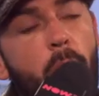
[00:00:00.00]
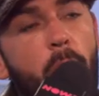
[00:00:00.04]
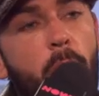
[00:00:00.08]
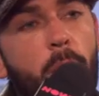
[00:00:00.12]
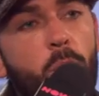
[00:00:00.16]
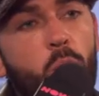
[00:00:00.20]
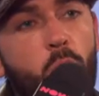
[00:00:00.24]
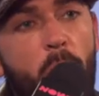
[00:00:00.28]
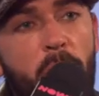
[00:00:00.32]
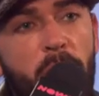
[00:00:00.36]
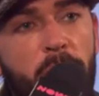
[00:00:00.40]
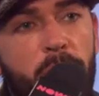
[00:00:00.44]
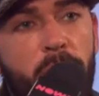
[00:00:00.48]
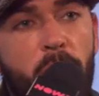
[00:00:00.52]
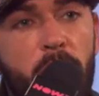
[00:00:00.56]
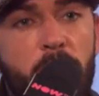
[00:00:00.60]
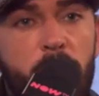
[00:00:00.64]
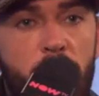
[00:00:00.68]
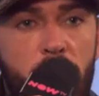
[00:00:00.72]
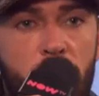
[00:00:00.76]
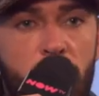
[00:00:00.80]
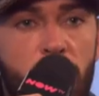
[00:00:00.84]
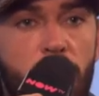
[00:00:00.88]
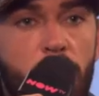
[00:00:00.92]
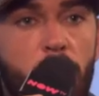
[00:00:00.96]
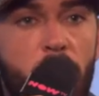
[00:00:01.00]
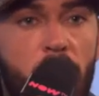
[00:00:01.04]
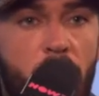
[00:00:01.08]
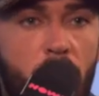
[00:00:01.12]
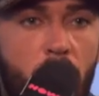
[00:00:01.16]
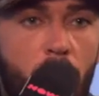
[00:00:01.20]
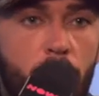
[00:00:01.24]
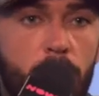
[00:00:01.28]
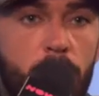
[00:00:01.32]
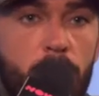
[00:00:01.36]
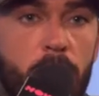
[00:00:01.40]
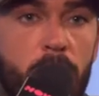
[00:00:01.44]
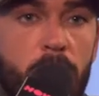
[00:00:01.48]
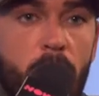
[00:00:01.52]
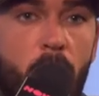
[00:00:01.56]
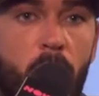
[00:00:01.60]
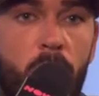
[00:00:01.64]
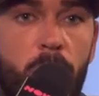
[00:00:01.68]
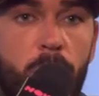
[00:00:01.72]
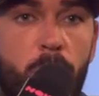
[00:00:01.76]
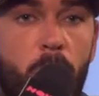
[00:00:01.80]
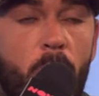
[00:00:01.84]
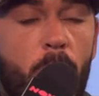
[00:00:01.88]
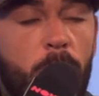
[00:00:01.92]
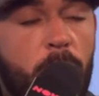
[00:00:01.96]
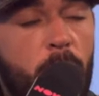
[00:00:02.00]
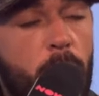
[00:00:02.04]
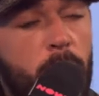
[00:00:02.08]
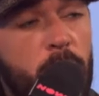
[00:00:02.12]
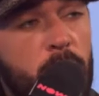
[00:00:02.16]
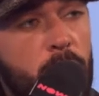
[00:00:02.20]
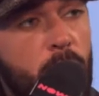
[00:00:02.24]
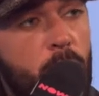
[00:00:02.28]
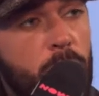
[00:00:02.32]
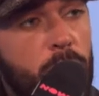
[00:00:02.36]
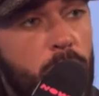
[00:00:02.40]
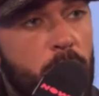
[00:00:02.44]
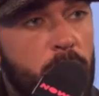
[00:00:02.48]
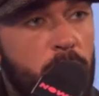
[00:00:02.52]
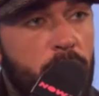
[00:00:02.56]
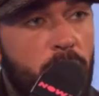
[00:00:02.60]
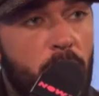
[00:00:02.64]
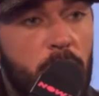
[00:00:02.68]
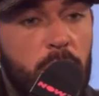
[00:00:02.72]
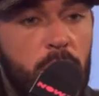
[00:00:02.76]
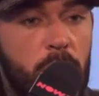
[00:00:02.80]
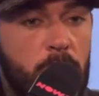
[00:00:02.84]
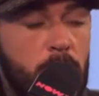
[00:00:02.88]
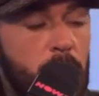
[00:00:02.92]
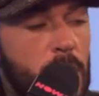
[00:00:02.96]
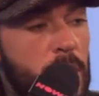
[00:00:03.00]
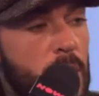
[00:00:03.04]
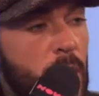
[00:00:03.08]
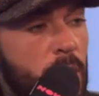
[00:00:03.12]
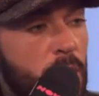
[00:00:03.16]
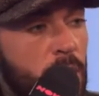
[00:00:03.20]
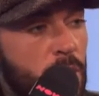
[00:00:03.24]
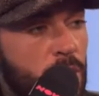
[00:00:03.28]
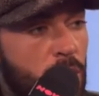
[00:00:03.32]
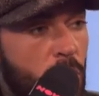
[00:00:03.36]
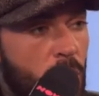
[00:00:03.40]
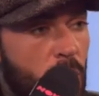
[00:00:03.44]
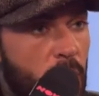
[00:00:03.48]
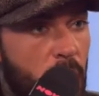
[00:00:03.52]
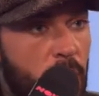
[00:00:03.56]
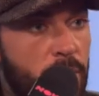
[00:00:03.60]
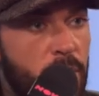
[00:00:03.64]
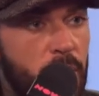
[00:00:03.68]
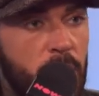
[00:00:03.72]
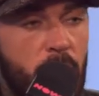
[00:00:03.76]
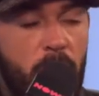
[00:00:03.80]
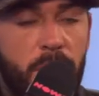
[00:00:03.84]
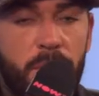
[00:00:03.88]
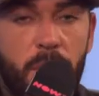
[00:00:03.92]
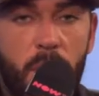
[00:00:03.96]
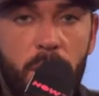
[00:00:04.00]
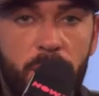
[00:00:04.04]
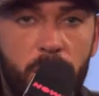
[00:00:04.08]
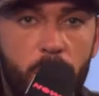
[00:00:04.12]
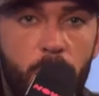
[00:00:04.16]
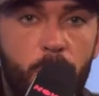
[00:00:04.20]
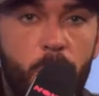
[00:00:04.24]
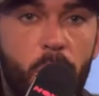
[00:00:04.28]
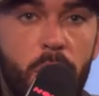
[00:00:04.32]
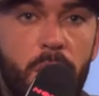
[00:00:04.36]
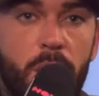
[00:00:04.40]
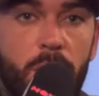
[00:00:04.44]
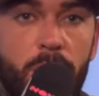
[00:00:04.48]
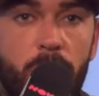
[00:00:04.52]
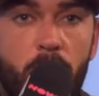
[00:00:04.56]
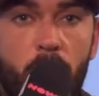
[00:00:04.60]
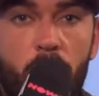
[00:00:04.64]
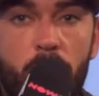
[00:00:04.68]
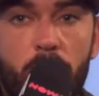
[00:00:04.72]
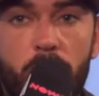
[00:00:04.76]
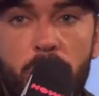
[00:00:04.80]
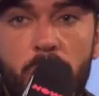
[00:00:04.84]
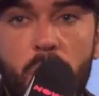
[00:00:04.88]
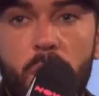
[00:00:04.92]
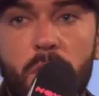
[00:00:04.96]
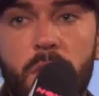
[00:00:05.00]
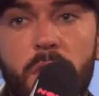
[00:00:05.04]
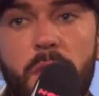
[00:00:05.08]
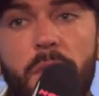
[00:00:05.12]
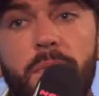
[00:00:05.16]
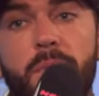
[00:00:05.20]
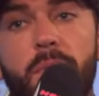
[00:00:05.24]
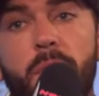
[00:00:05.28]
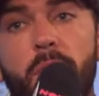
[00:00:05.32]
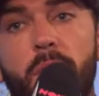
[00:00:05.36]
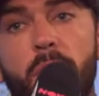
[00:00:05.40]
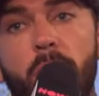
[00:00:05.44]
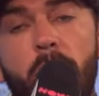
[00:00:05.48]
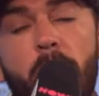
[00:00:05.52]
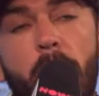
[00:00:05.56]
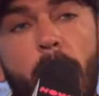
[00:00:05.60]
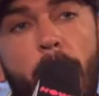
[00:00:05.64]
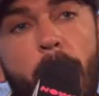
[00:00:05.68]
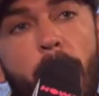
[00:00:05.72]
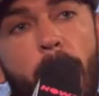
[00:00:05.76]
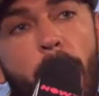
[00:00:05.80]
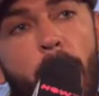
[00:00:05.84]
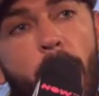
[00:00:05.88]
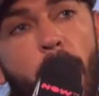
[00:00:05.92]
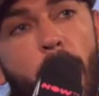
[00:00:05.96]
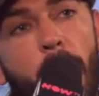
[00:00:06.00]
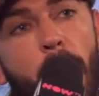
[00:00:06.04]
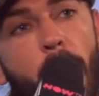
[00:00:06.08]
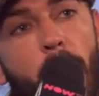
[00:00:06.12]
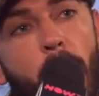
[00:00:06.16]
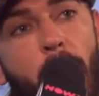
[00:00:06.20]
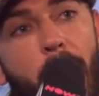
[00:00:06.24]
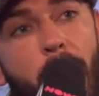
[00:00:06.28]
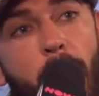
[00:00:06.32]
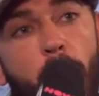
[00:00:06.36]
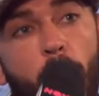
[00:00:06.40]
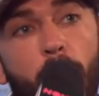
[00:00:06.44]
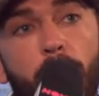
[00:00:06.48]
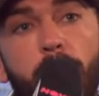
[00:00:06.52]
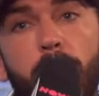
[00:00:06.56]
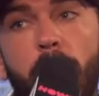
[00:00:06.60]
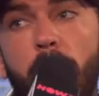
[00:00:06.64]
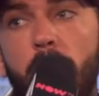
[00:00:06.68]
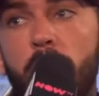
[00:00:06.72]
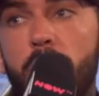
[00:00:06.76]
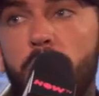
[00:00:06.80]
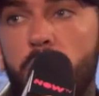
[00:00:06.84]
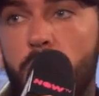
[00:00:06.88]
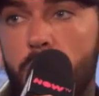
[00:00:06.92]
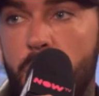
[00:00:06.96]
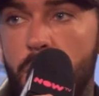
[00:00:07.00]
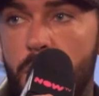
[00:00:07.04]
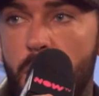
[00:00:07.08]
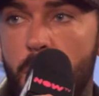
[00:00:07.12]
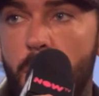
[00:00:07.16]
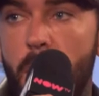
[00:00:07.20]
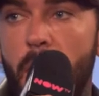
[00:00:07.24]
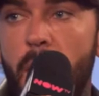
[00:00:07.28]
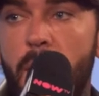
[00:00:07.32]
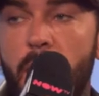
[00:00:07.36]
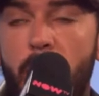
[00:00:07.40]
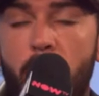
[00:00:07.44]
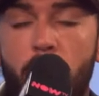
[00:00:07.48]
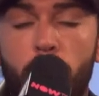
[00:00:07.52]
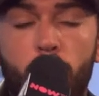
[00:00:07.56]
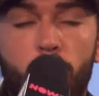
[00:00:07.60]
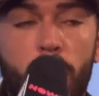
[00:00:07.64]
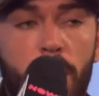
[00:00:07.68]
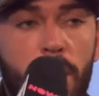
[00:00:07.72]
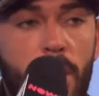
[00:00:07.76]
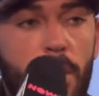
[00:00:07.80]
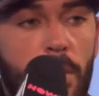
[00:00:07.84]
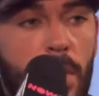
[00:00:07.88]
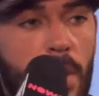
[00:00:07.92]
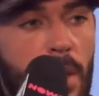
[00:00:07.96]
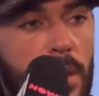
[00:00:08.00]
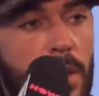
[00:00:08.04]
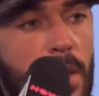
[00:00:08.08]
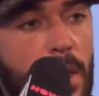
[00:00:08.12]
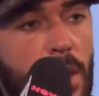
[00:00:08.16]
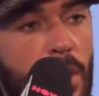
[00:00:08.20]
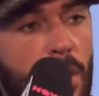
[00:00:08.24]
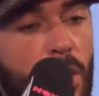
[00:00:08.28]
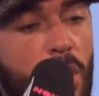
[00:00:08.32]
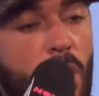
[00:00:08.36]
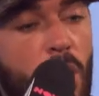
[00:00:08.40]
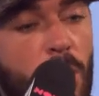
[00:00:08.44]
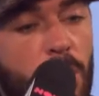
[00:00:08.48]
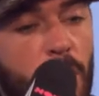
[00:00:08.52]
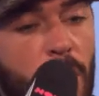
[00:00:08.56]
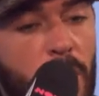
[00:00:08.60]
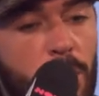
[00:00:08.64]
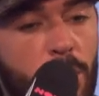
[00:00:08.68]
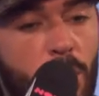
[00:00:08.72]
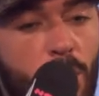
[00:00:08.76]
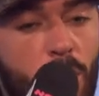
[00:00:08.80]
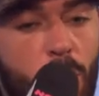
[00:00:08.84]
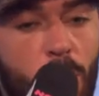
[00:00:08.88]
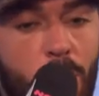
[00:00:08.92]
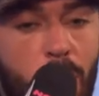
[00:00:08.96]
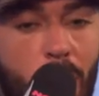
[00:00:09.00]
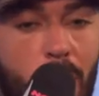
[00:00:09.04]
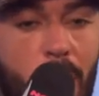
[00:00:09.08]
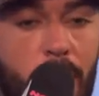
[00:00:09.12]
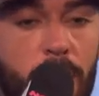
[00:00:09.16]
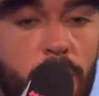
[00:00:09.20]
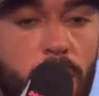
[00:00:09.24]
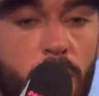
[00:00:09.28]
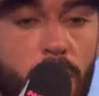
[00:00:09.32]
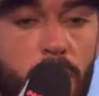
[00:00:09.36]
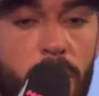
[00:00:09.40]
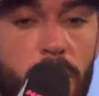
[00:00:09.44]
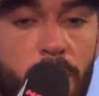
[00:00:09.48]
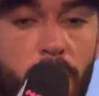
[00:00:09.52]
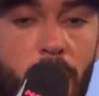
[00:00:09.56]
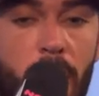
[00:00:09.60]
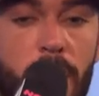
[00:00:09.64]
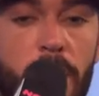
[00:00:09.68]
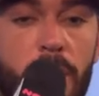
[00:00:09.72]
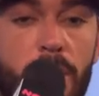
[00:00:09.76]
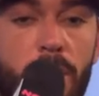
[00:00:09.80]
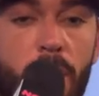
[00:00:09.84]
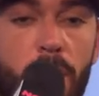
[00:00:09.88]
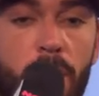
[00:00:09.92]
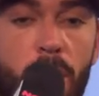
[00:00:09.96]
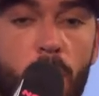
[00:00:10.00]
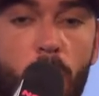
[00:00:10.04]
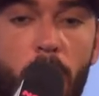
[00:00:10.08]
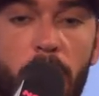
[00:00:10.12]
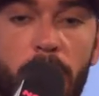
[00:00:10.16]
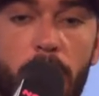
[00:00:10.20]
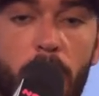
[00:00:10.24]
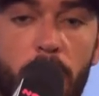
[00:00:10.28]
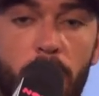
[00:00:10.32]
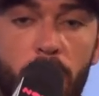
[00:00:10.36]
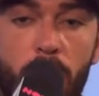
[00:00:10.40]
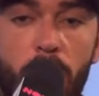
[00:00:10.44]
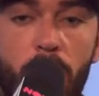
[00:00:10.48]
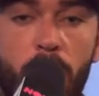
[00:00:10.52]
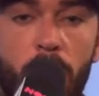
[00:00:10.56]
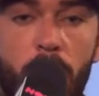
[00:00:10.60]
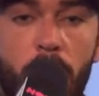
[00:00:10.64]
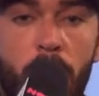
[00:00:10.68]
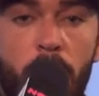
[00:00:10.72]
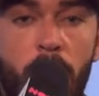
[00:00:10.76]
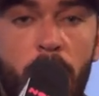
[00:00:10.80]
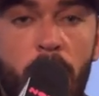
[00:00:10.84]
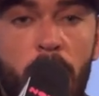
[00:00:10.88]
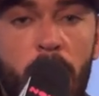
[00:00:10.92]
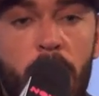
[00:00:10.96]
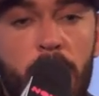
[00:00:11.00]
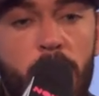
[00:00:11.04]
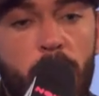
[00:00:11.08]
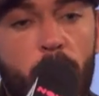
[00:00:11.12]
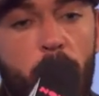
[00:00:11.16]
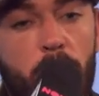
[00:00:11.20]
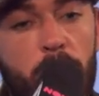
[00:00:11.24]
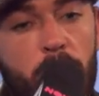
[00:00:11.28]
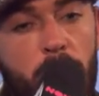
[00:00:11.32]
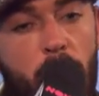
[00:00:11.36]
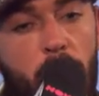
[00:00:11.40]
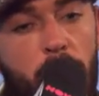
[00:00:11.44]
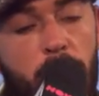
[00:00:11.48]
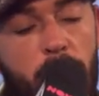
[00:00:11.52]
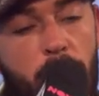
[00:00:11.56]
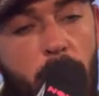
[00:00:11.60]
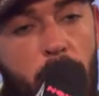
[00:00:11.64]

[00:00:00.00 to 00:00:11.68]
Where Frenchies have become so popular, it's not just Frenchies, it's any dog. Every breed of dog has got different health issues that may come with them. And I think a lot of people will buy dogs based on the way they look. So it's like an